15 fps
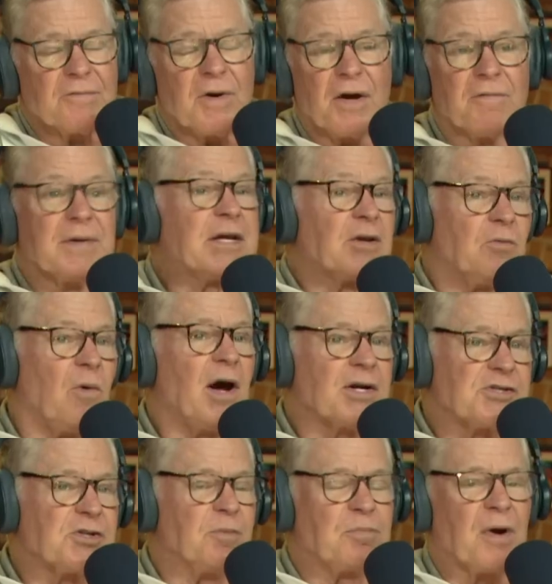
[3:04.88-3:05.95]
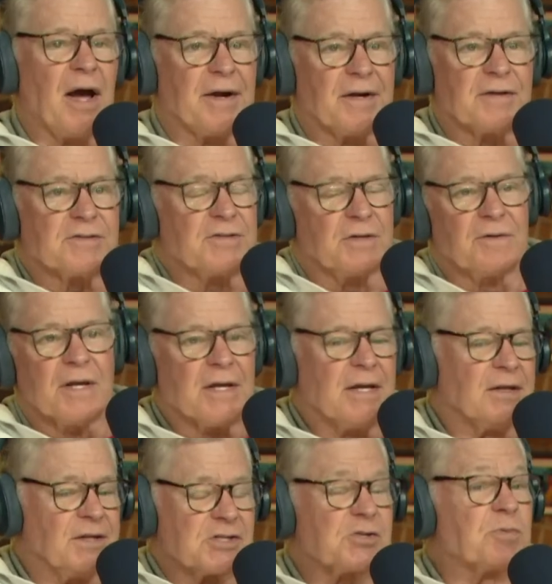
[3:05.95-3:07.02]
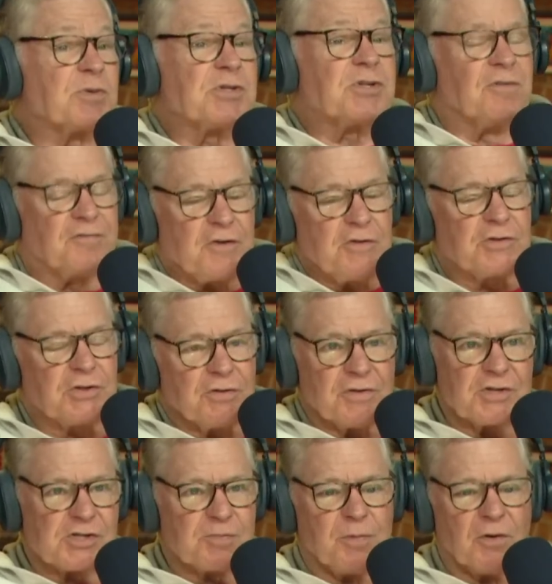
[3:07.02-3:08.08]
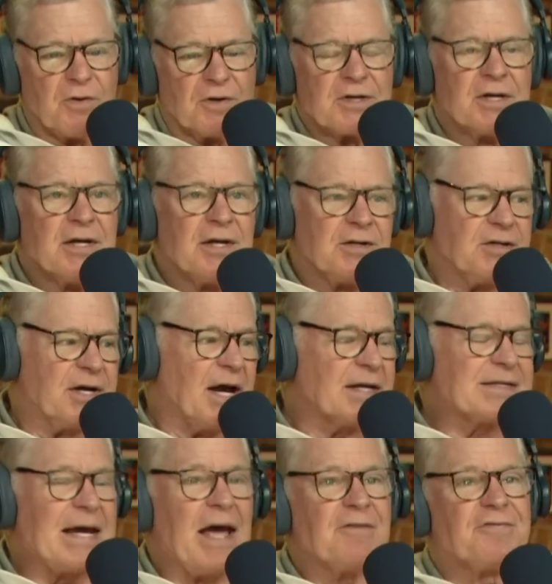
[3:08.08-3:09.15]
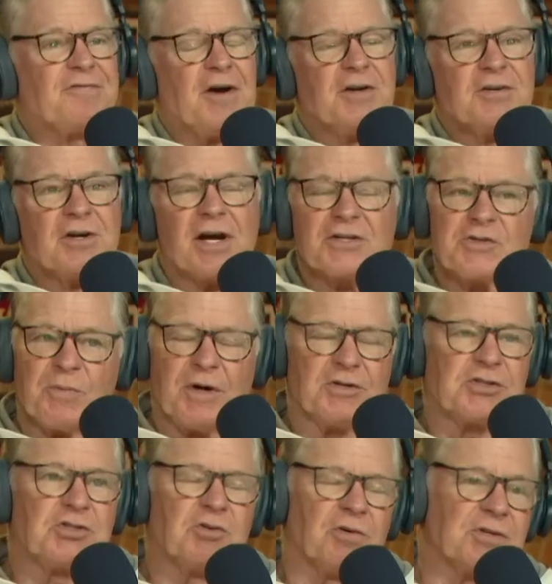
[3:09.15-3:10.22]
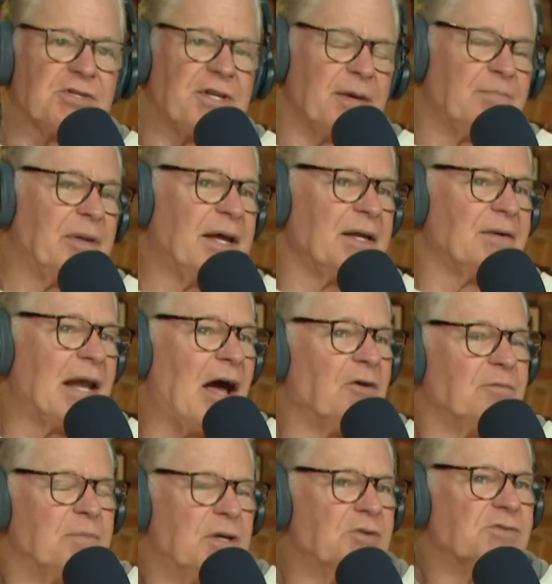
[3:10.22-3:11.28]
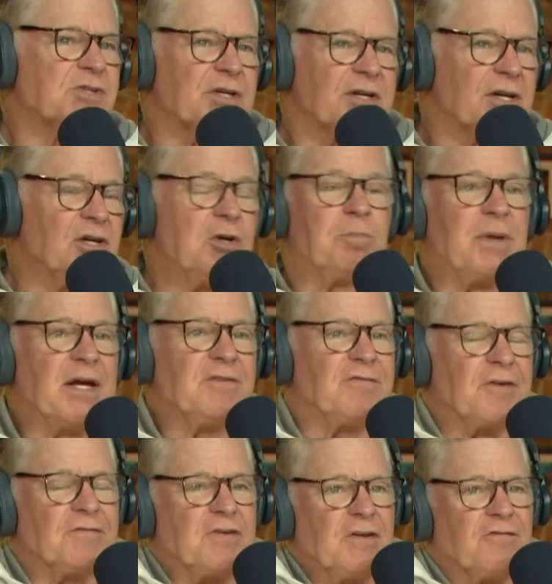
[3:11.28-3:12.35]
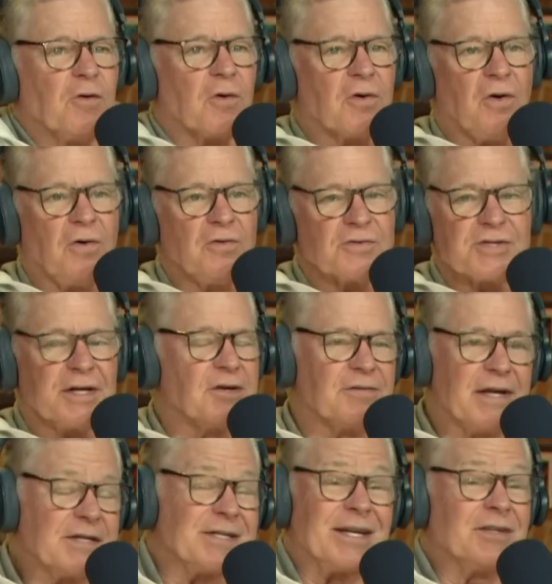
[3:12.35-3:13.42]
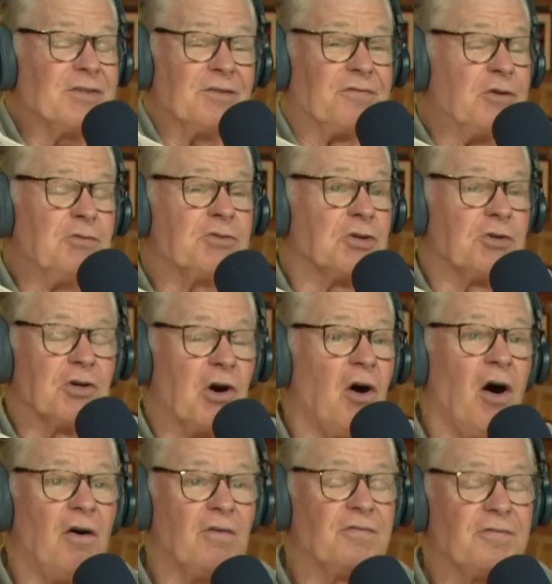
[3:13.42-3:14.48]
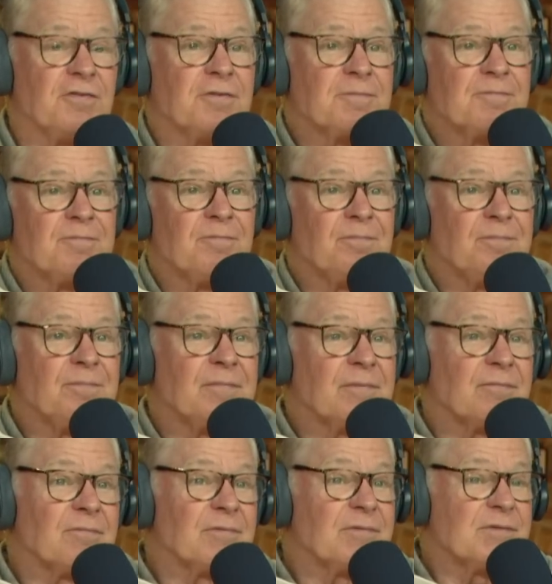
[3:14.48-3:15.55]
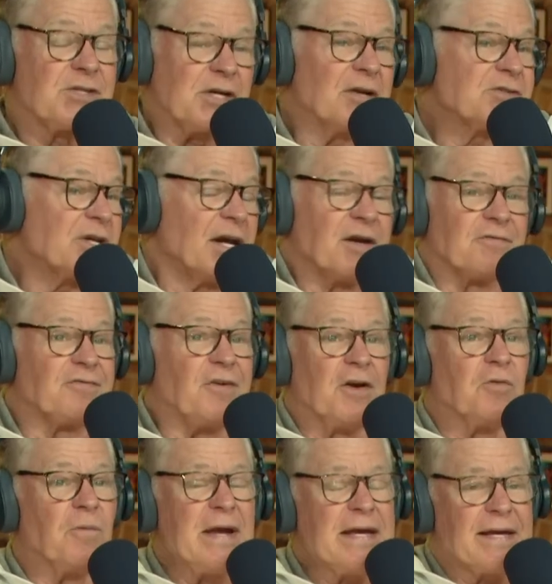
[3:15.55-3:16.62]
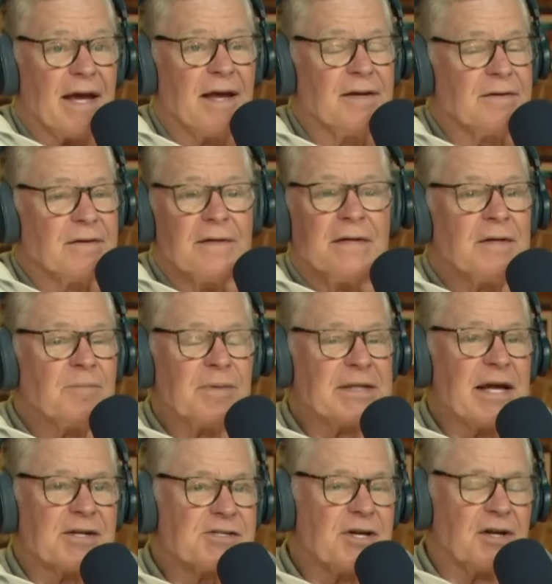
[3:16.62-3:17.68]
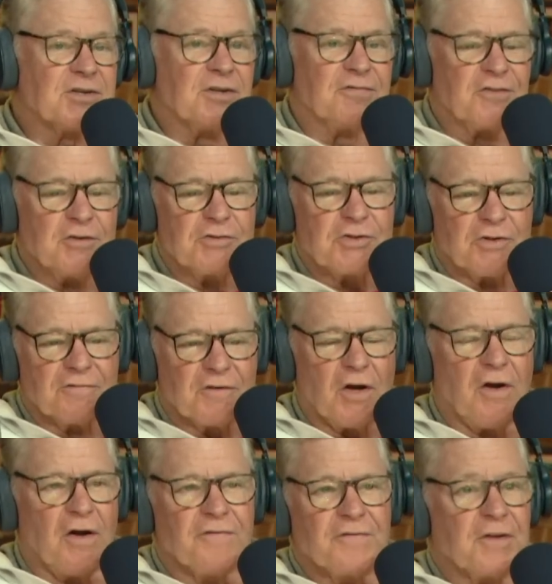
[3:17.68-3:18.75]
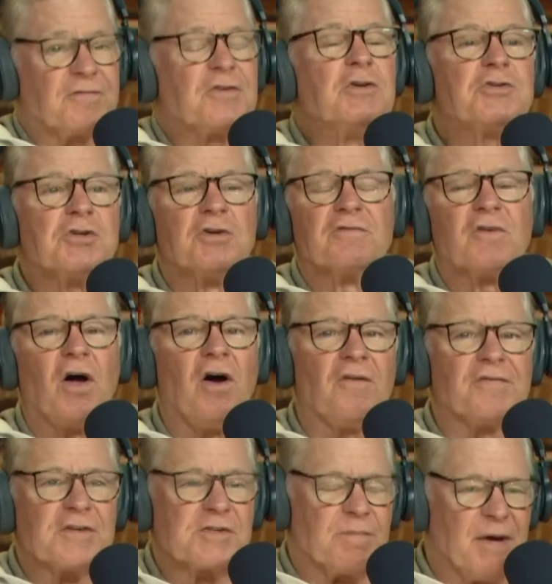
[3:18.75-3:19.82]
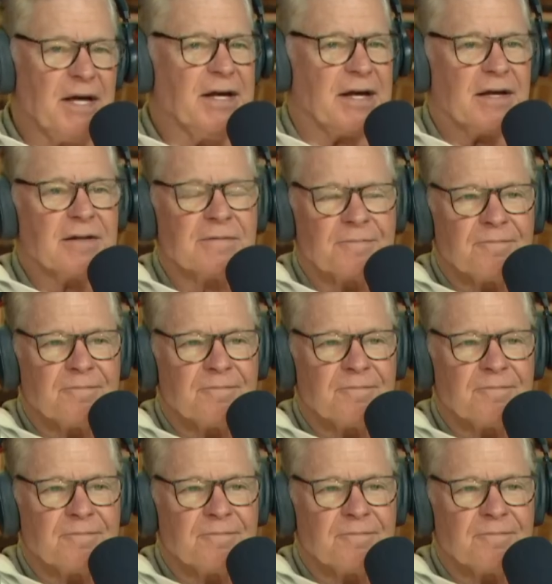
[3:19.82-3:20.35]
where we could watch the product. Did, this was the future of the sport. You got to have fun. You got to wear shorts. They played loud music, and you played fifty-four holes. I go, that's not the future of golf. Sounds like a fun weekend, but that's not the future of golf. The future of golf is money.